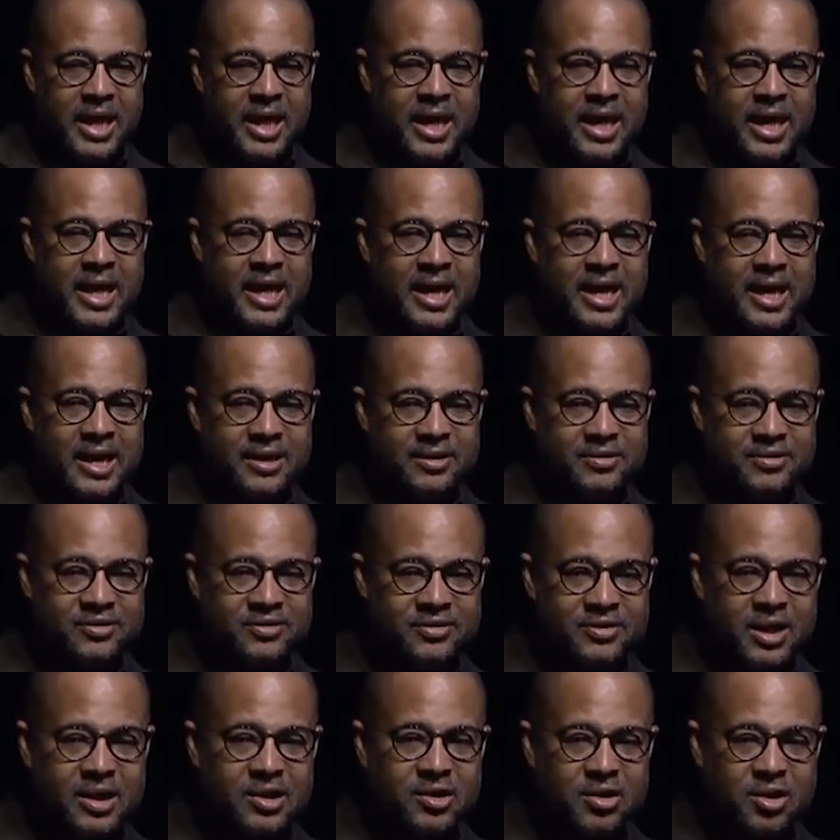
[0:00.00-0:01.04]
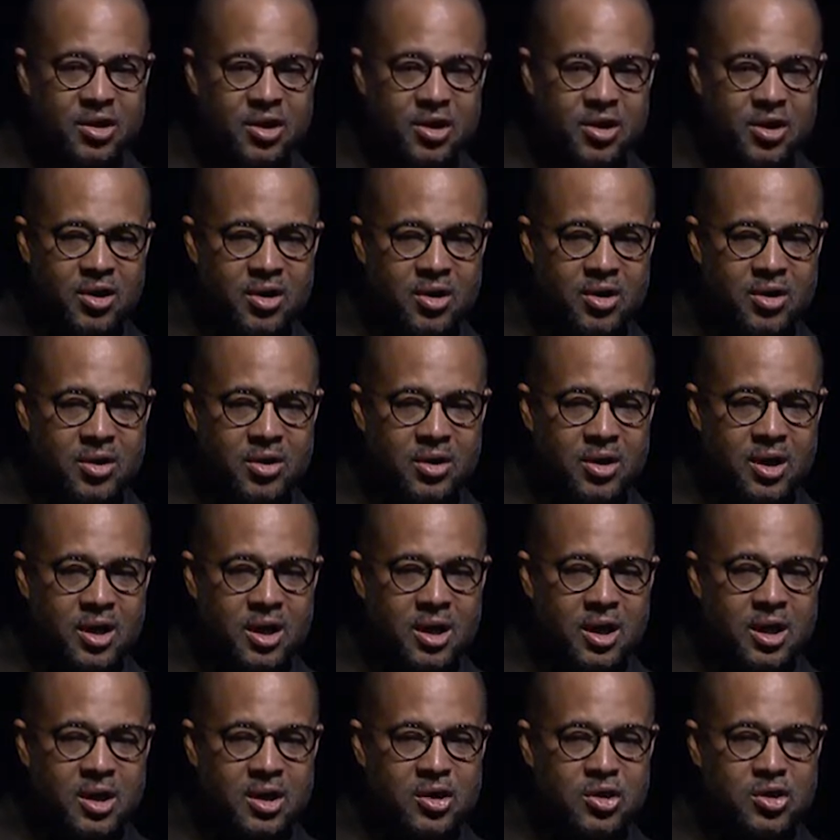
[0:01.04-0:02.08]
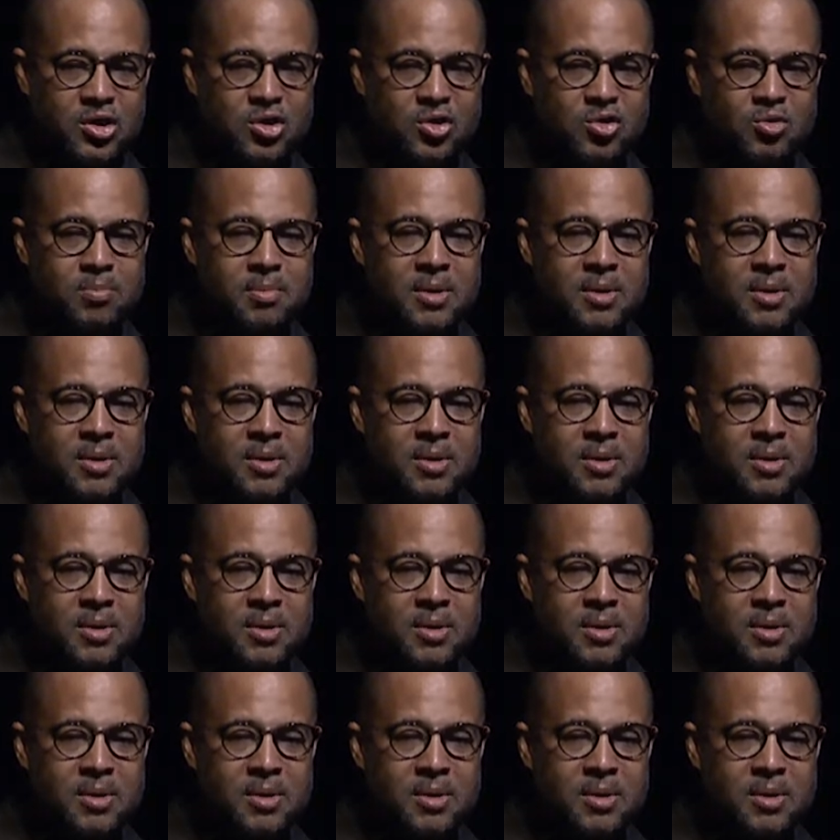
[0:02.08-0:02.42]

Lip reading: And I said to her, you